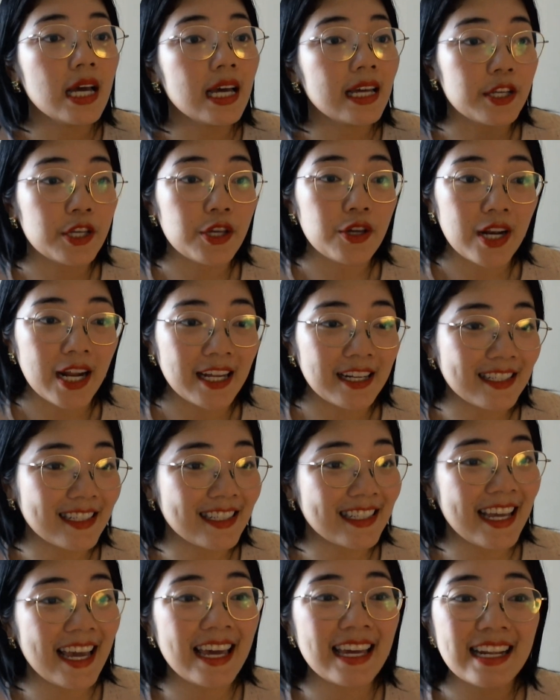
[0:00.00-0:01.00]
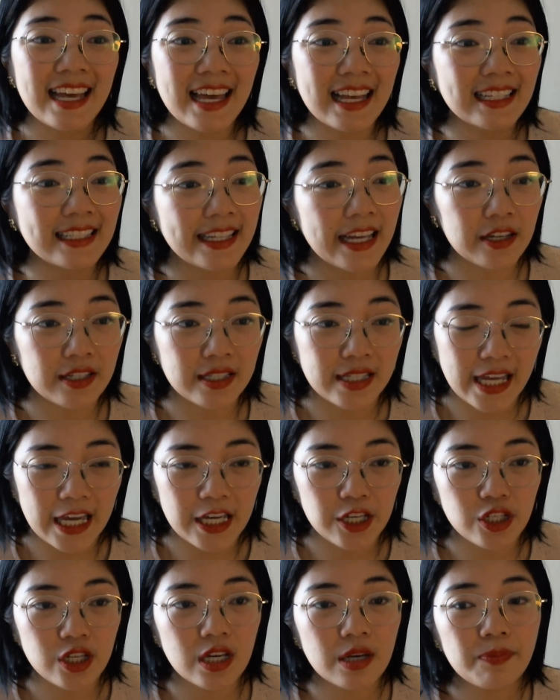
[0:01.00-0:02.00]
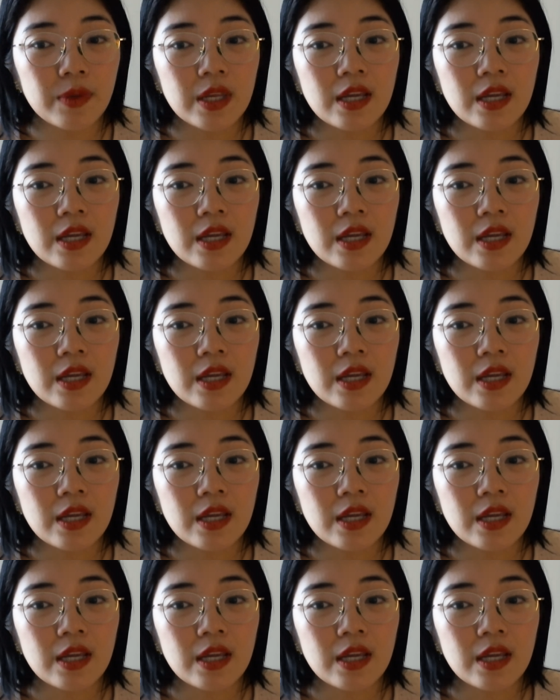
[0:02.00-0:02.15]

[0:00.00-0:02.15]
the United States and South Asia.